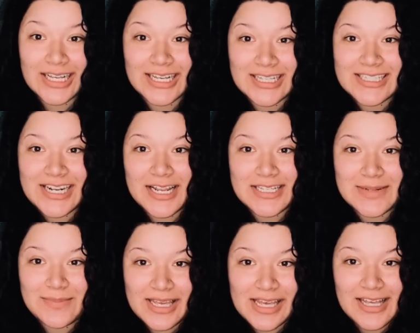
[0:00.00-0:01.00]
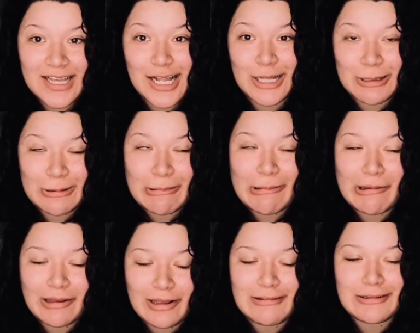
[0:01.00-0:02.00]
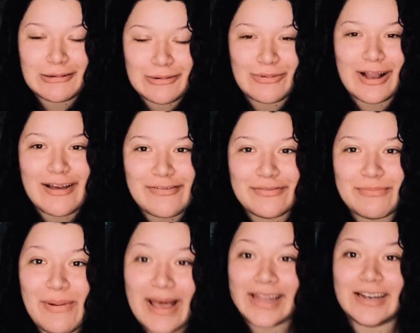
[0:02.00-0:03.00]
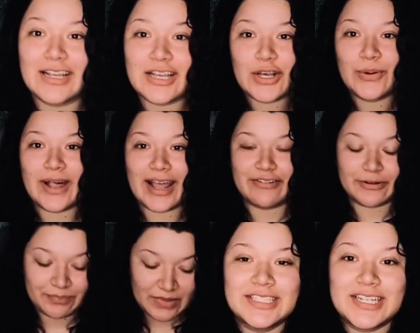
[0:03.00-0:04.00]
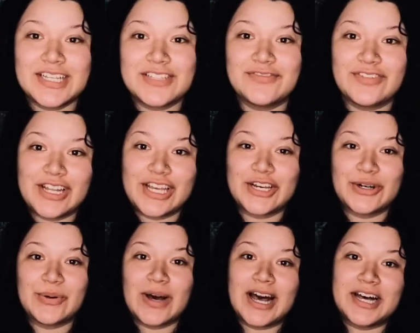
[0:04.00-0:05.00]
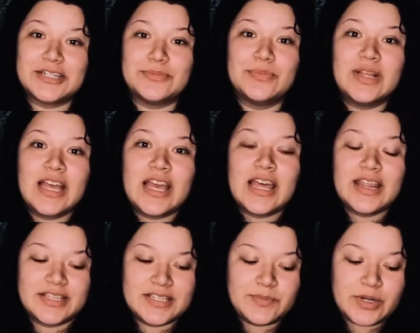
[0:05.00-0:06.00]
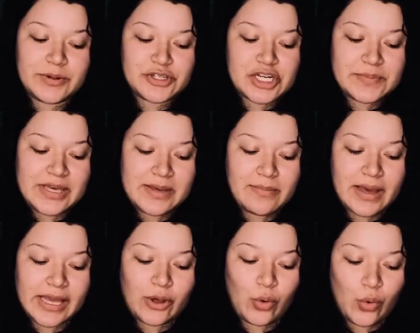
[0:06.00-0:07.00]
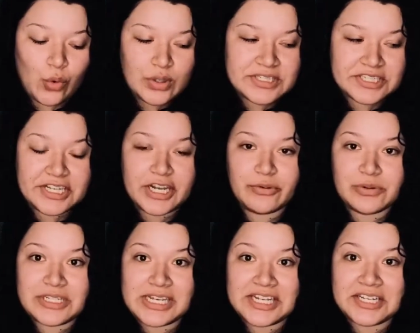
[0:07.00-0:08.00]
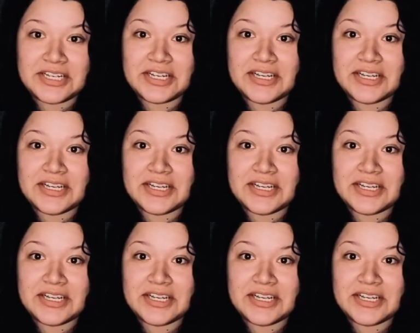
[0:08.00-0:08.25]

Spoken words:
Today's gonna be a little rough, but whatever. Today's video, this is pretty much gonna be my whole skincare routine